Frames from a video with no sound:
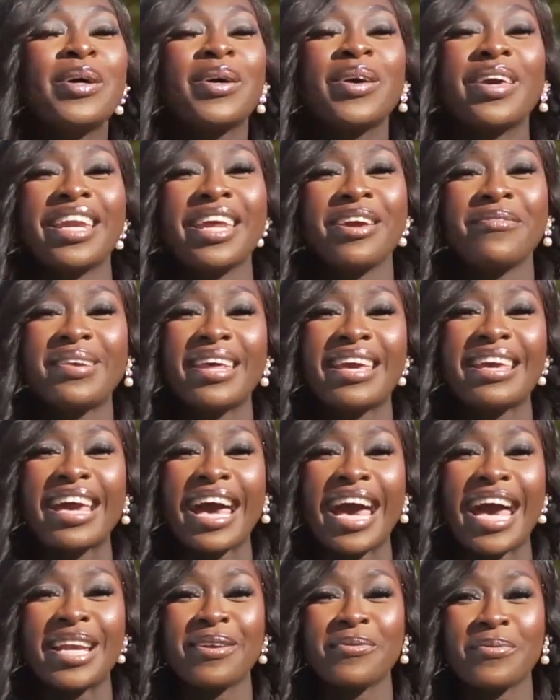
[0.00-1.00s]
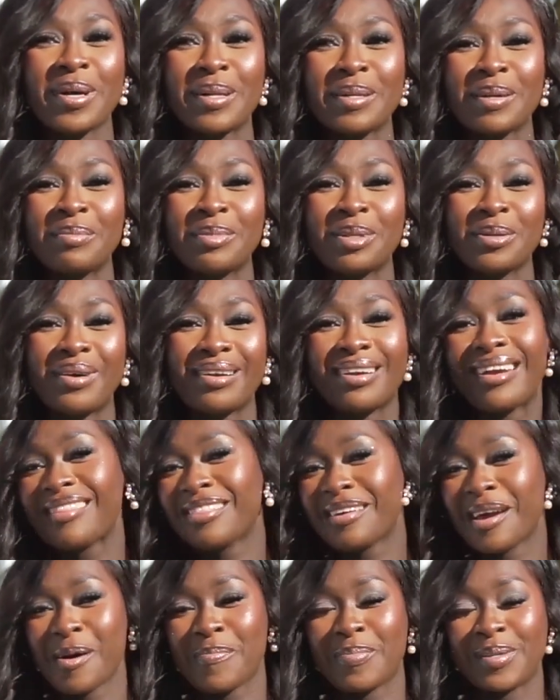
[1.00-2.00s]
Good evening and welcome to
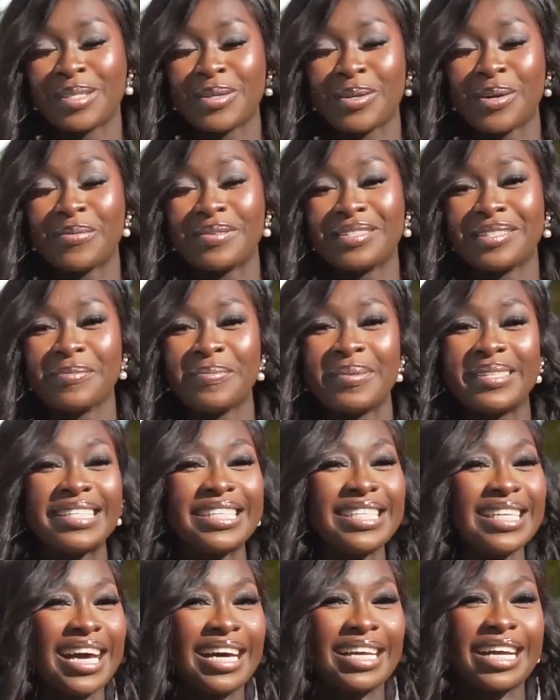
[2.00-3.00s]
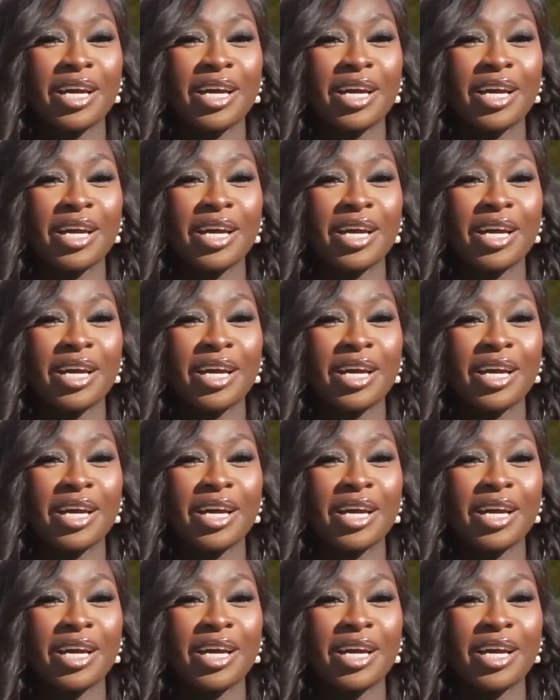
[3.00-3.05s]
another episode of Sip and Chat.